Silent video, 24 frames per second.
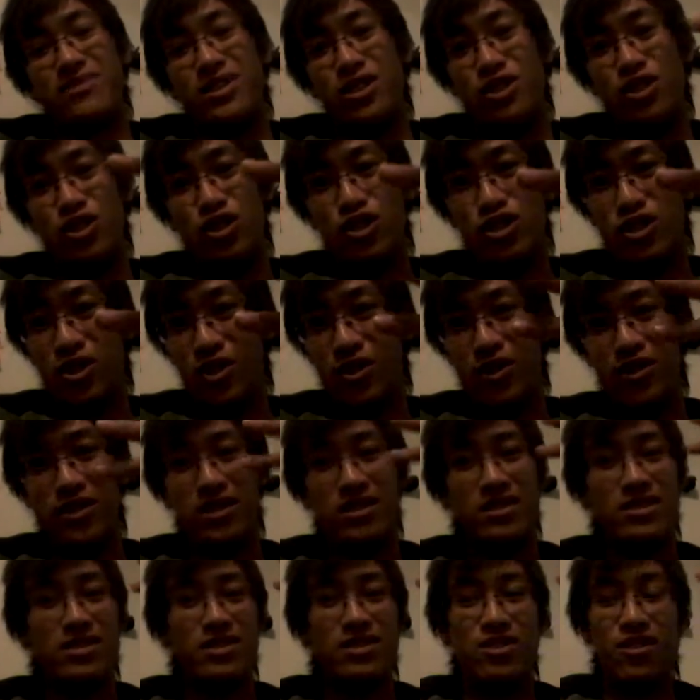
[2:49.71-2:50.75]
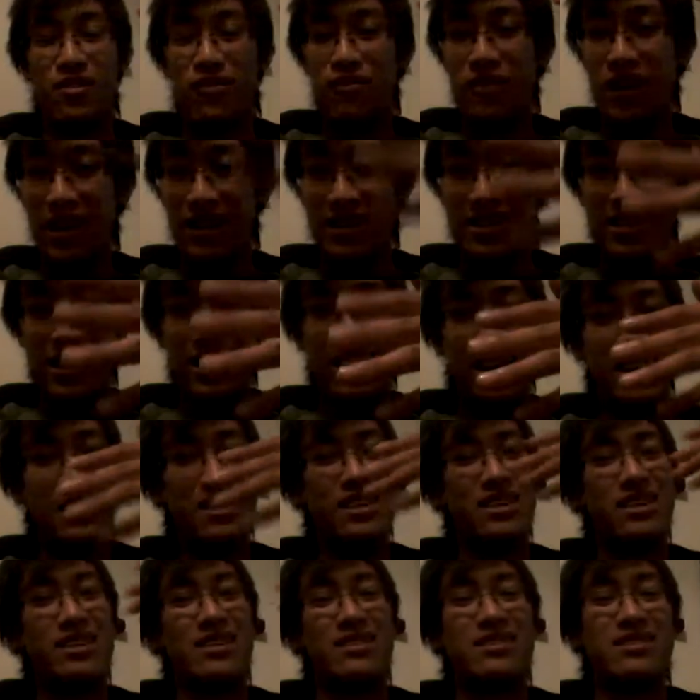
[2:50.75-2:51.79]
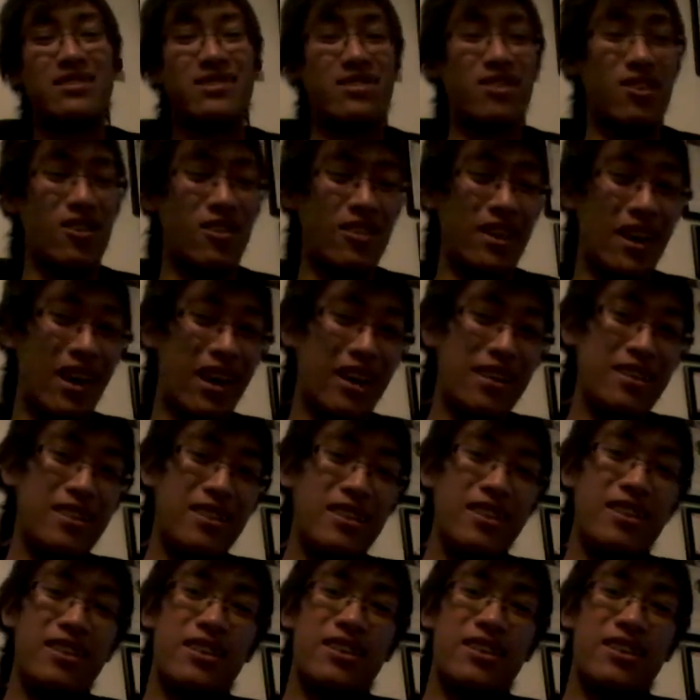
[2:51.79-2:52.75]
insurance. You're afraid of tickets and all that.